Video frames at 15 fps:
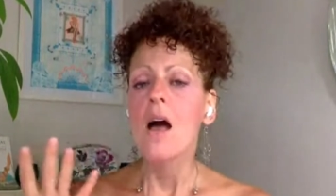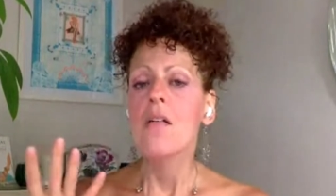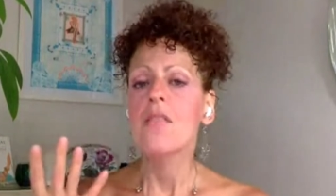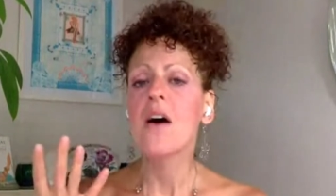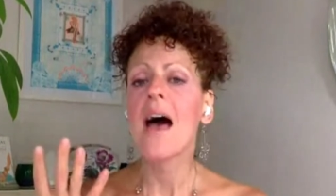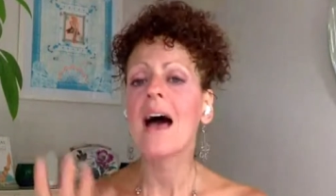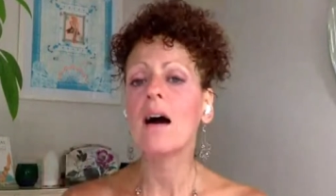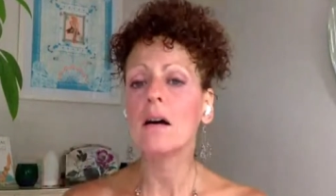The
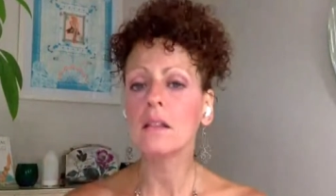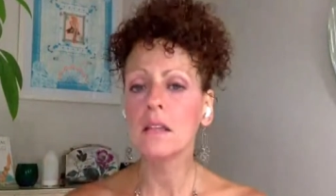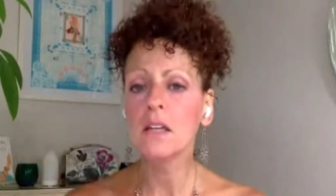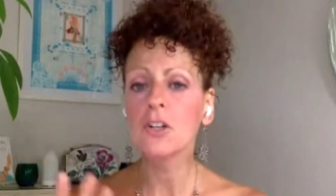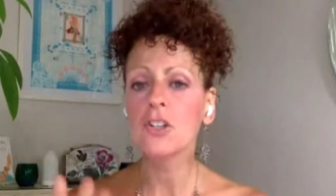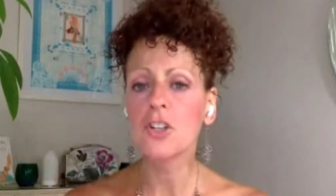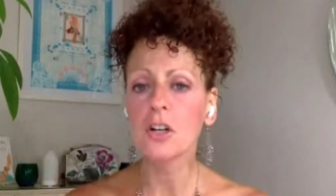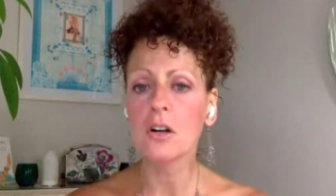
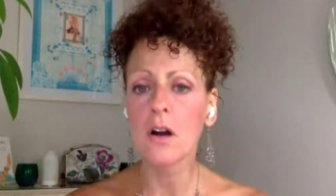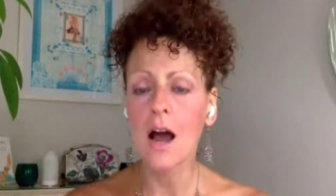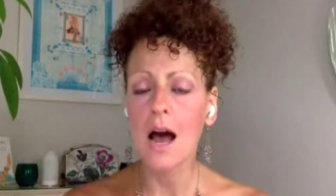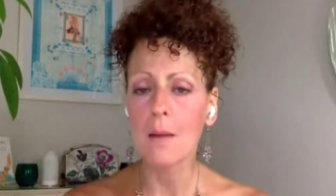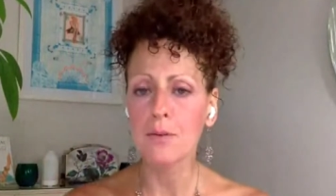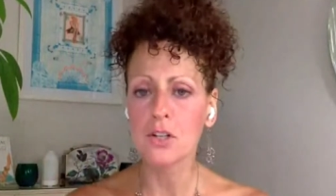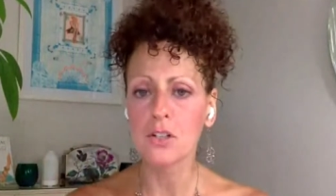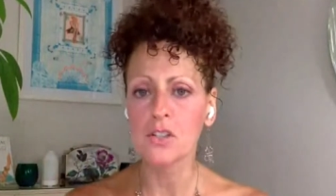healthier sugar
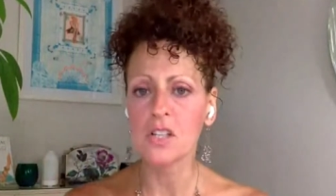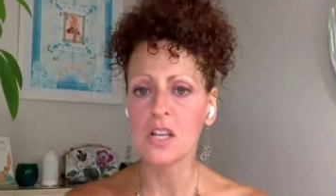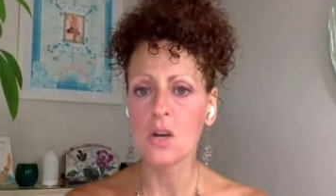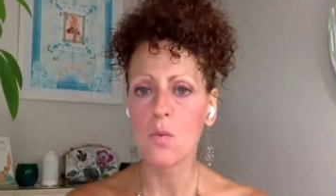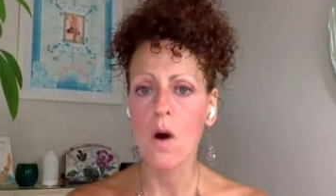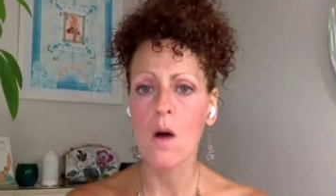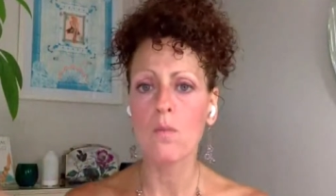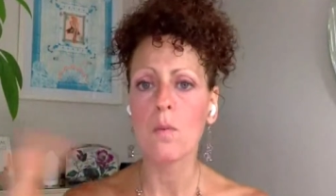options that you
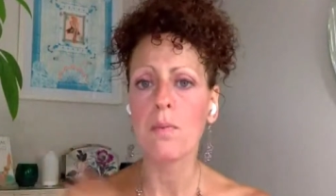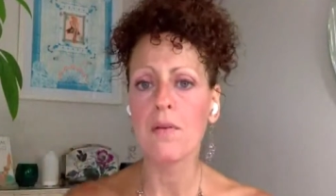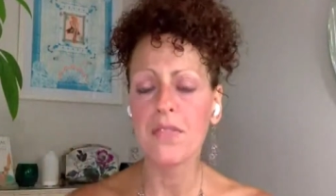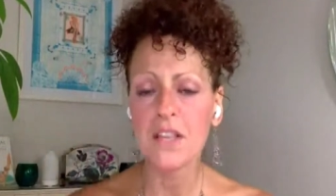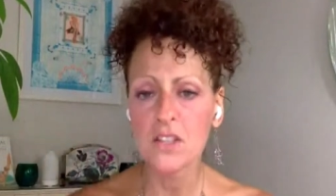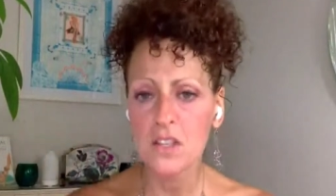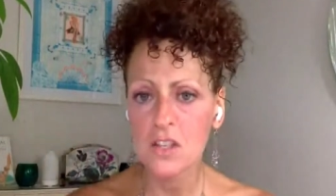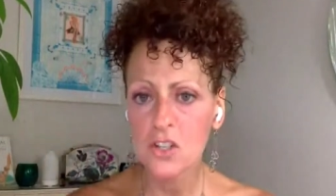want, we'll put
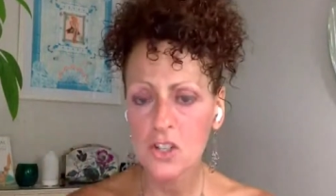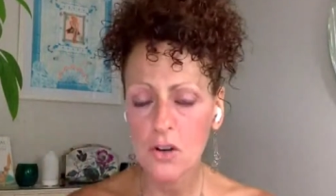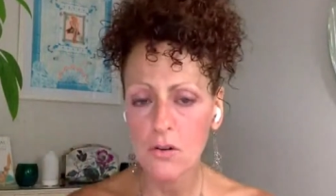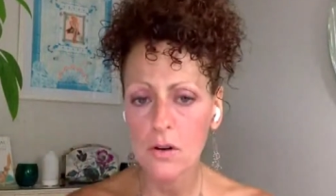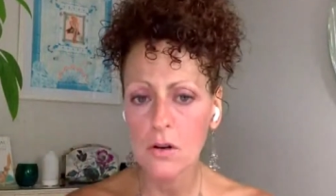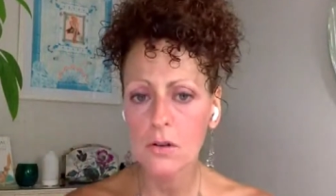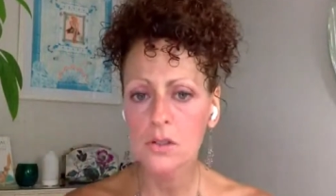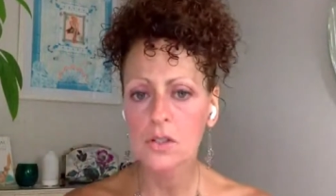these in the show
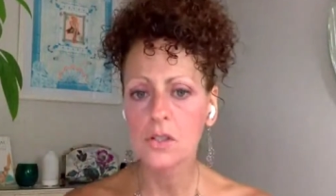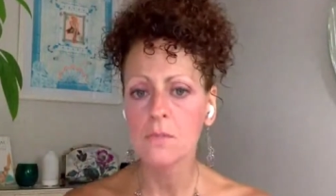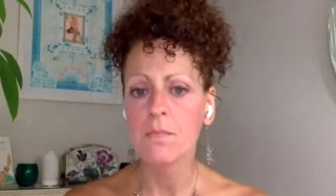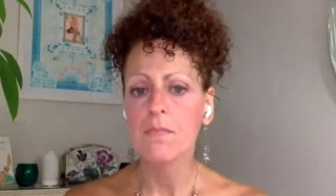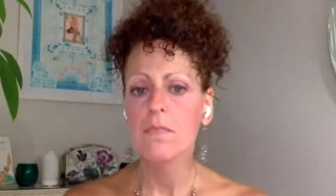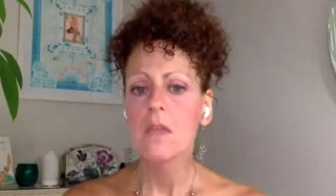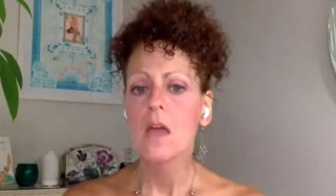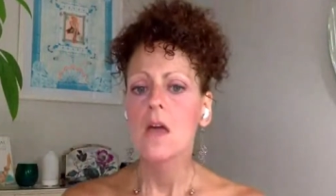
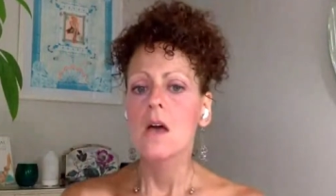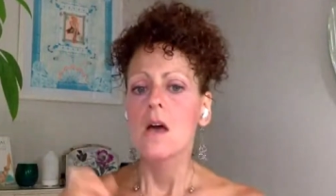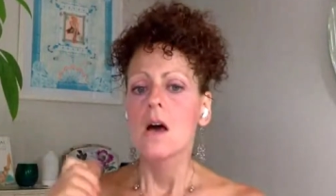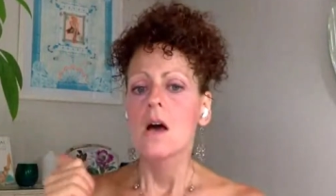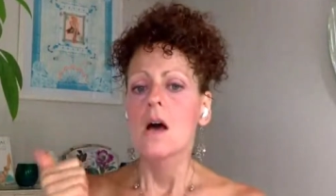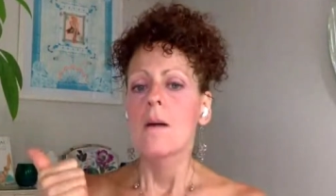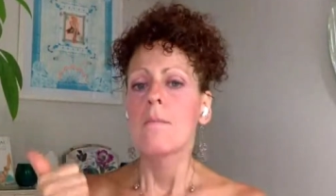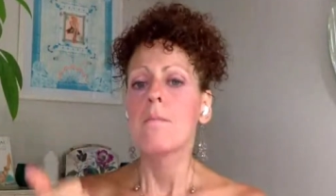notes.
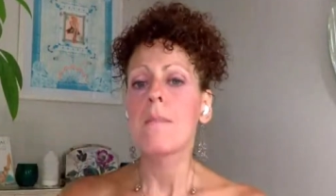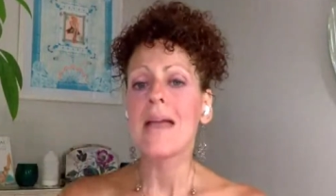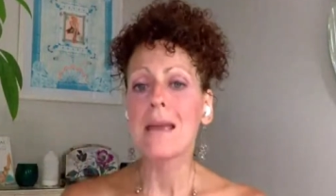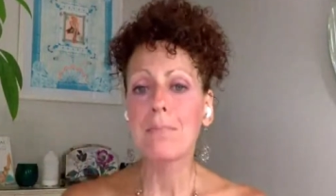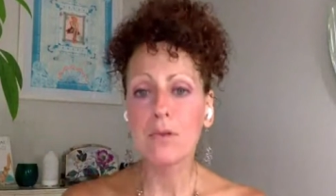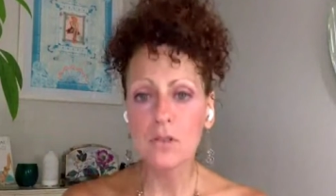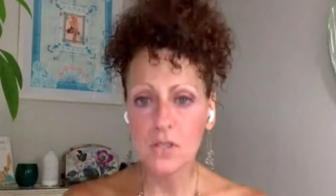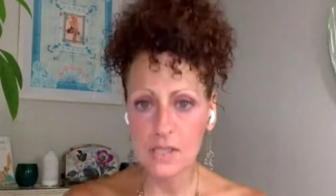
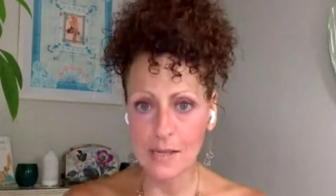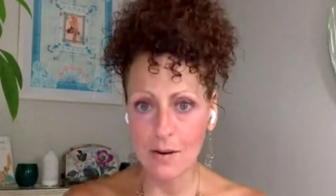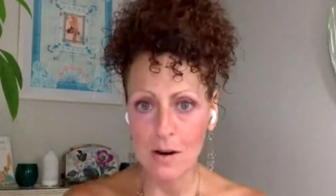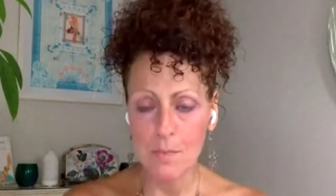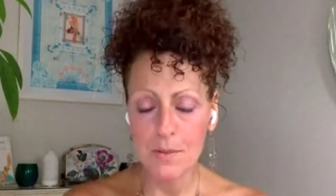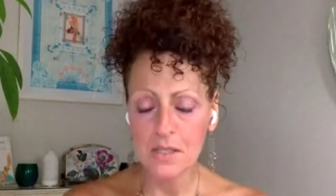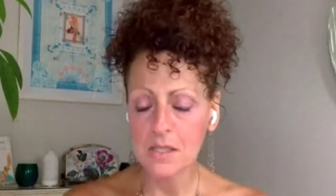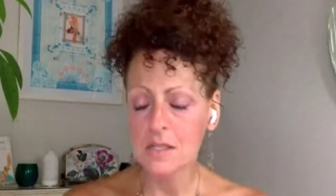Maple
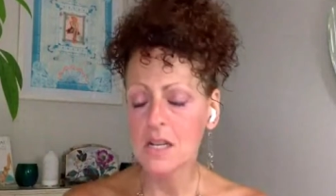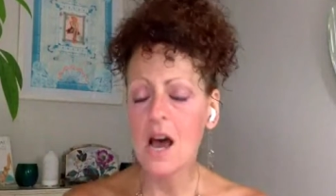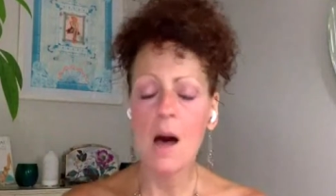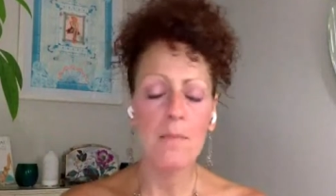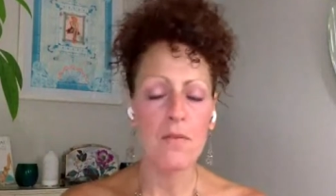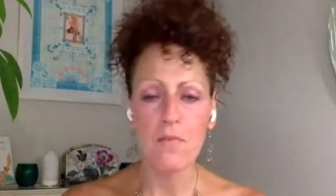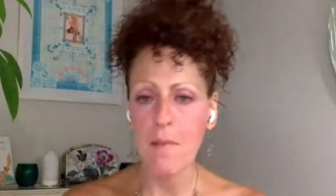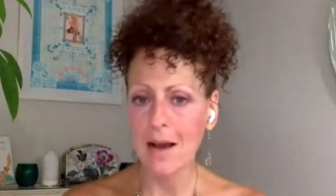syrup is at
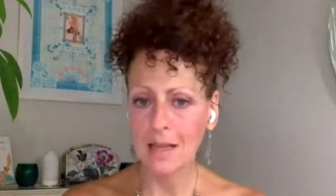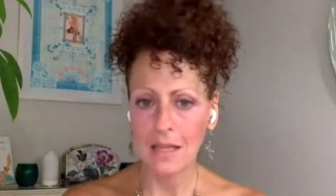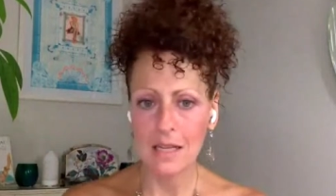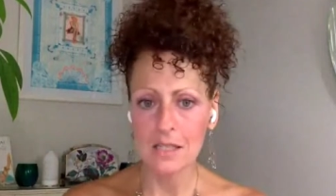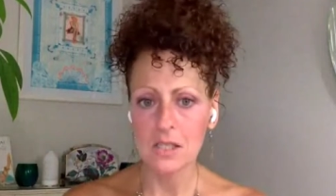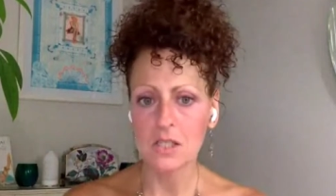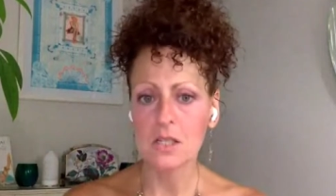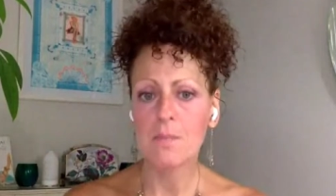top of my
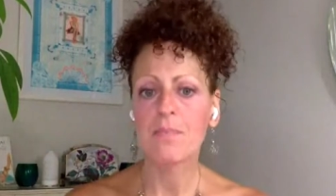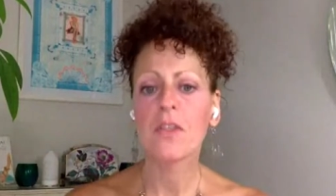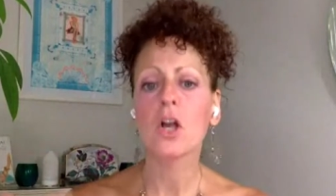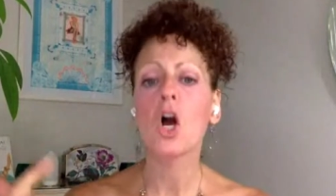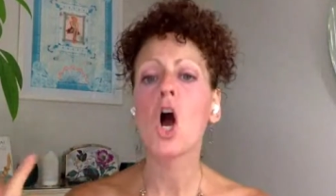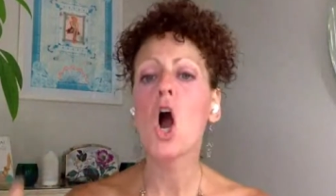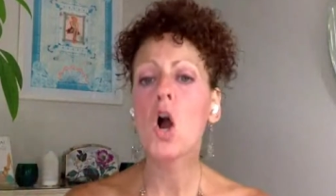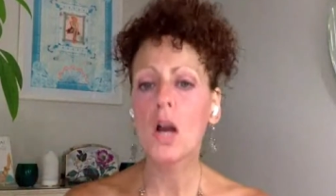list.
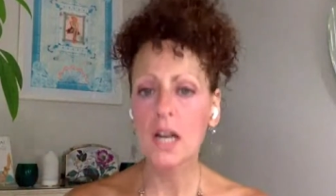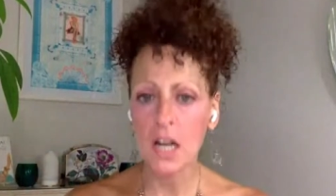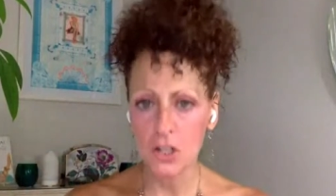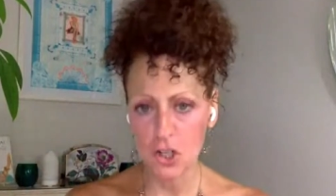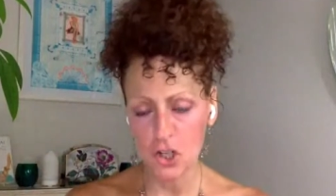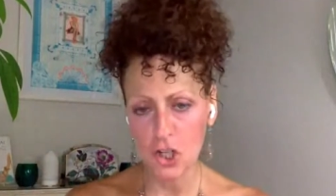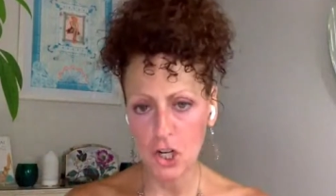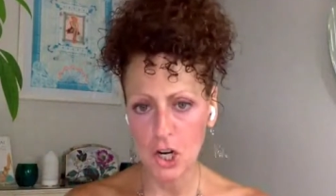Coconut
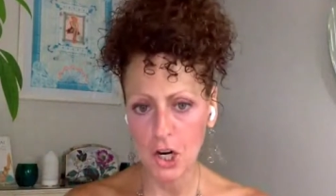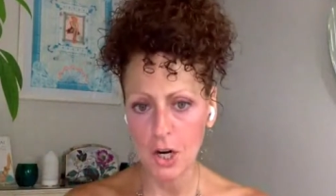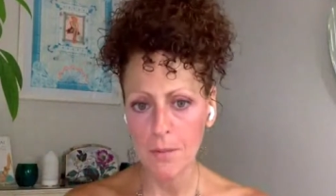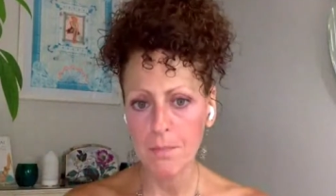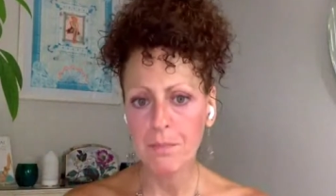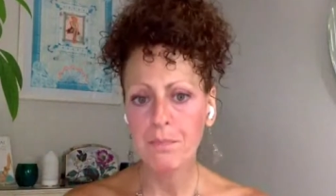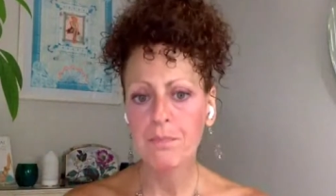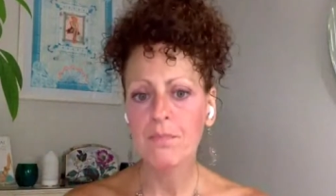
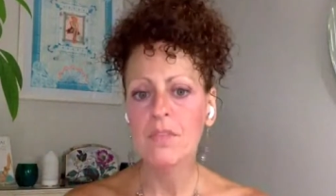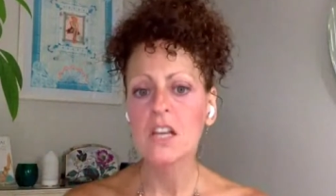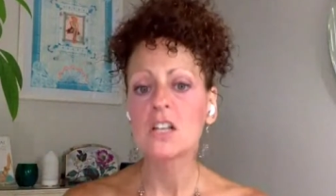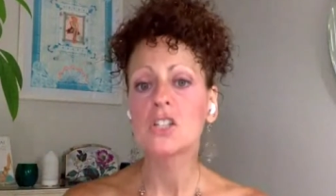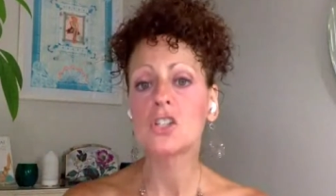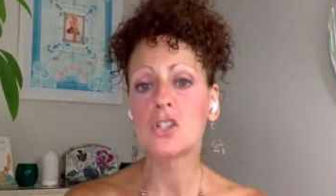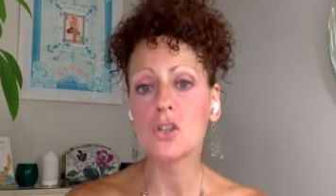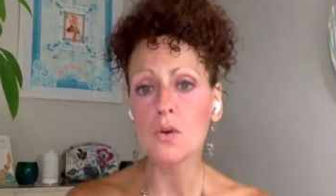sugar,
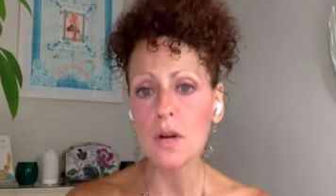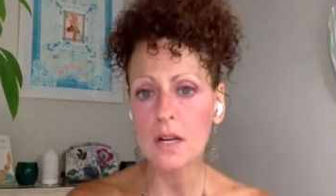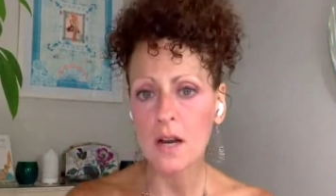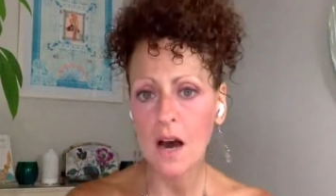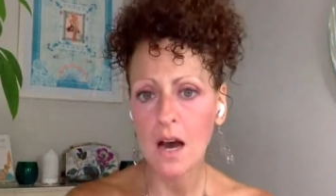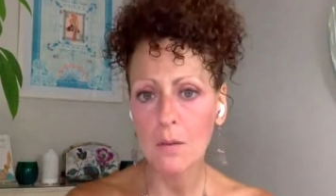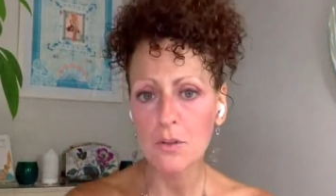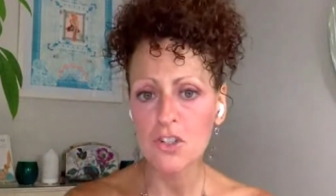
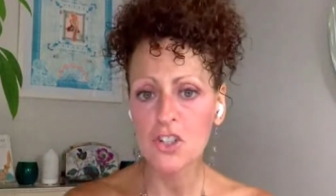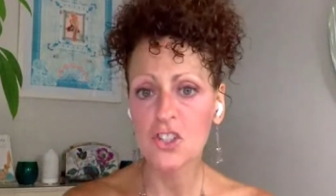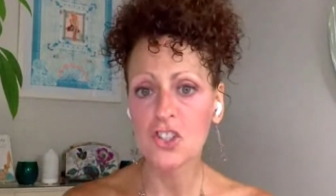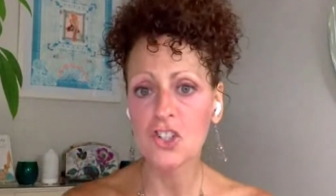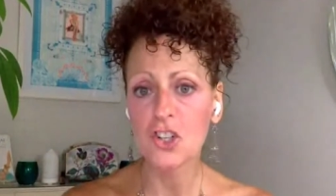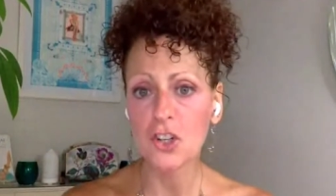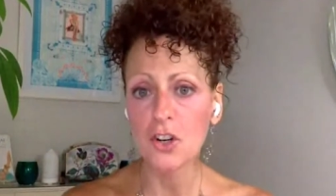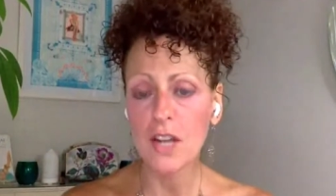sucanat, which is
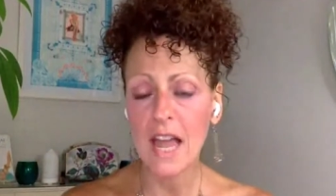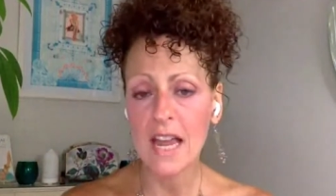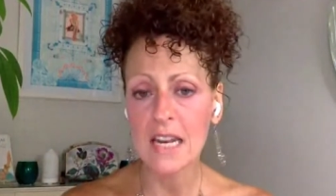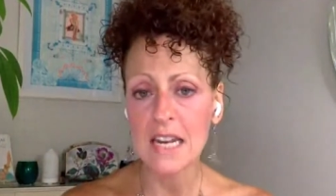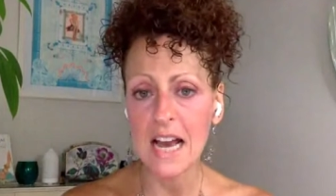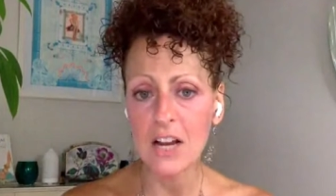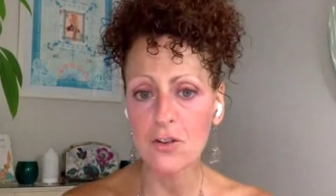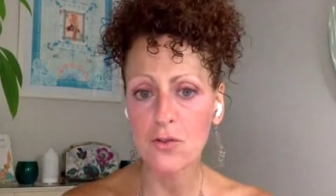sugarcane
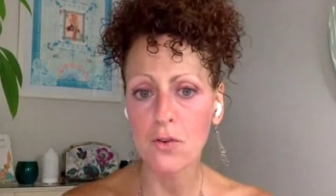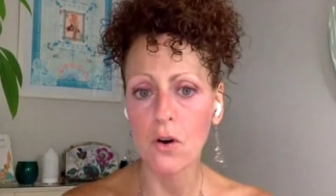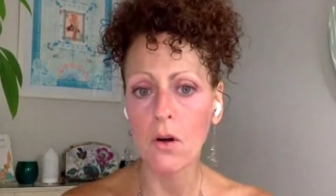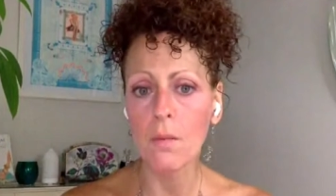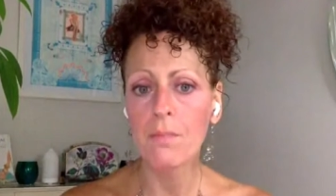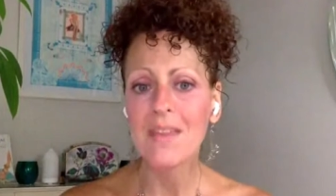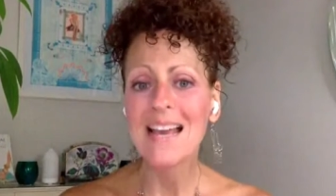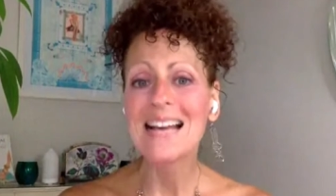
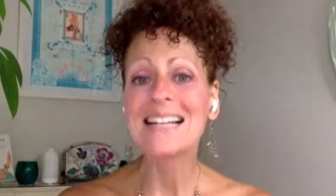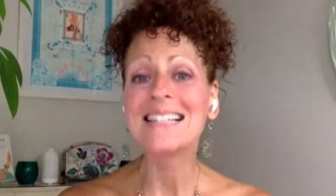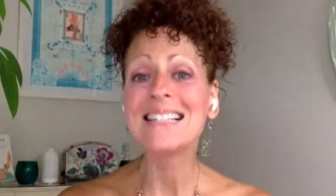natural,